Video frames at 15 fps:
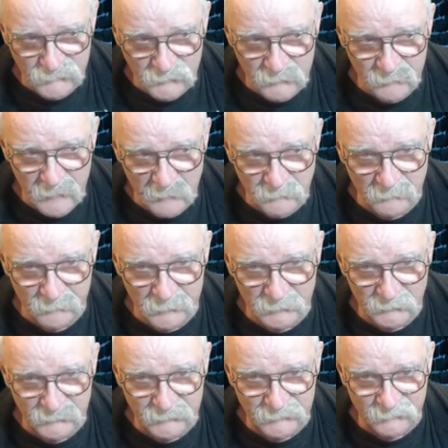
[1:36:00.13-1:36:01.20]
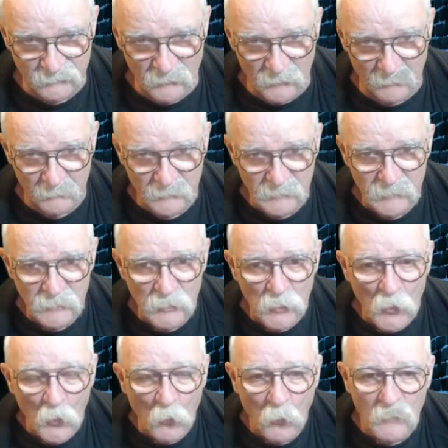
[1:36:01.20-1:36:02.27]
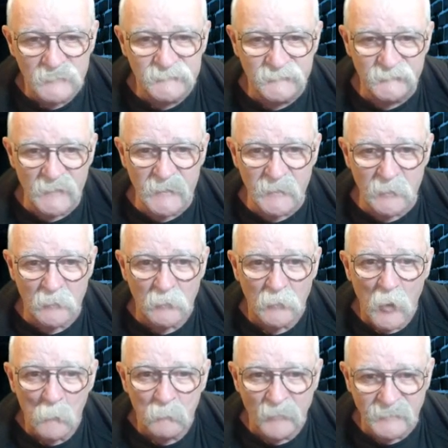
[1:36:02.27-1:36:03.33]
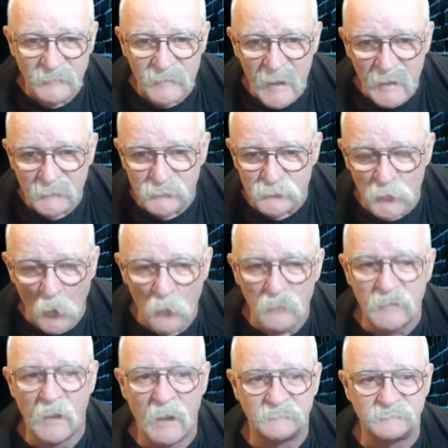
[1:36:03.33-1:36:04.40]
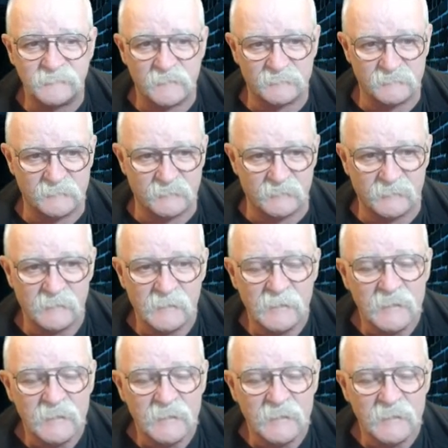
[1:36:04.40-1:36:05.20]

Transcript: stream capabilities from, was there, but it had no content in it.